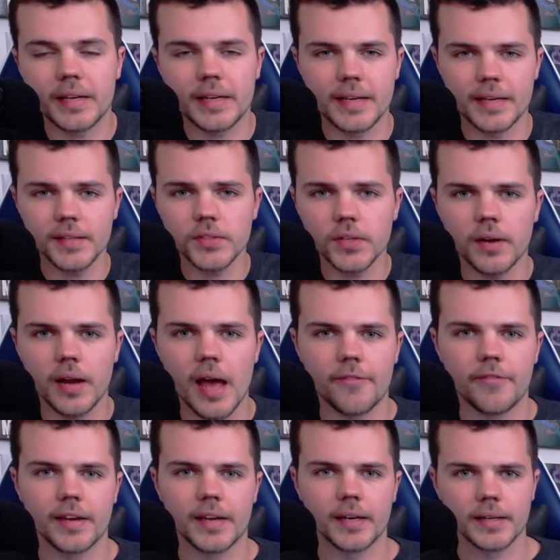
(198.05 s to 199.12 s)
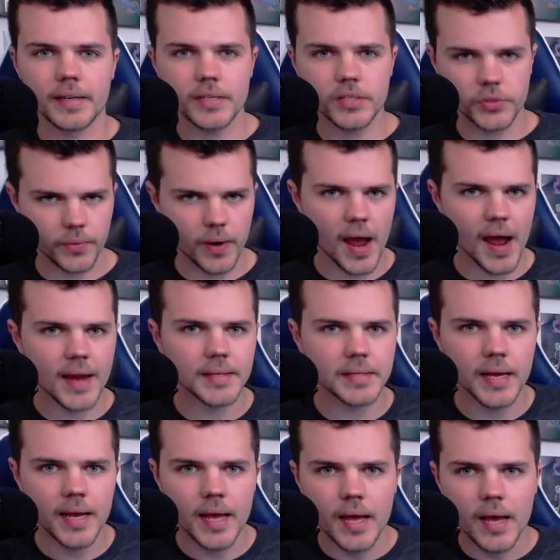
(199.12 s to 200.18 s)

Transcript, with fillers: kids are laughing at least, right?